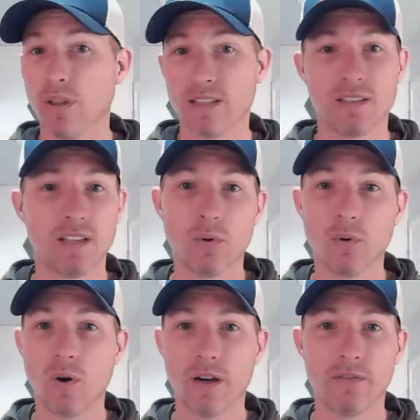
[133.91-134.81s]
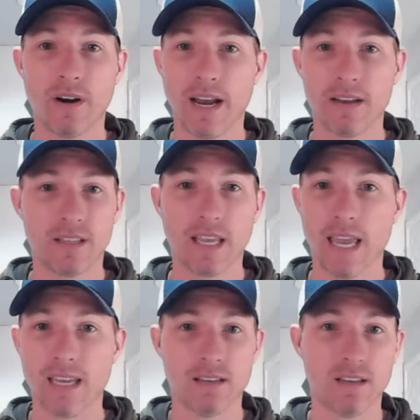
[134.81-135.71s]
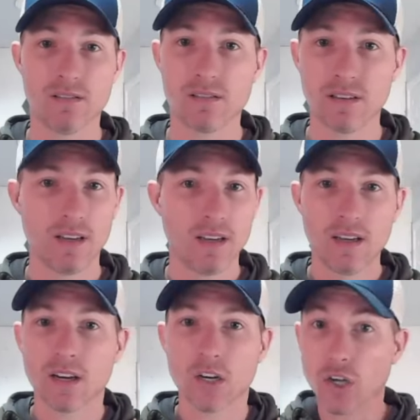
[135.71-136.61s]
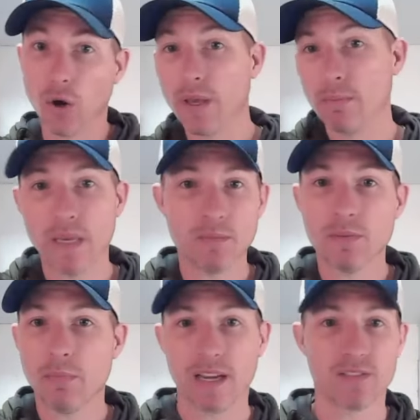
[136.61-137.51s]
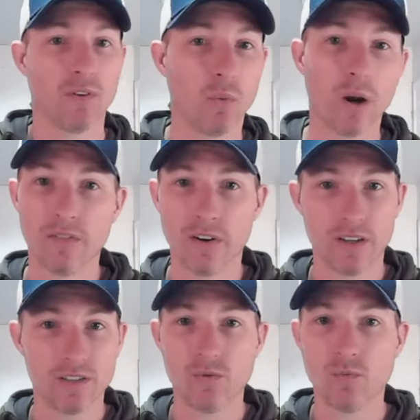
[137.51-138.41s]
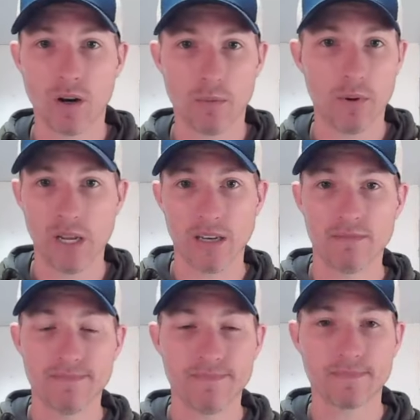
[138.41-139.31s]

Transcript: That's number one right out the gate is go get beam specs for whatever it is you want to put in.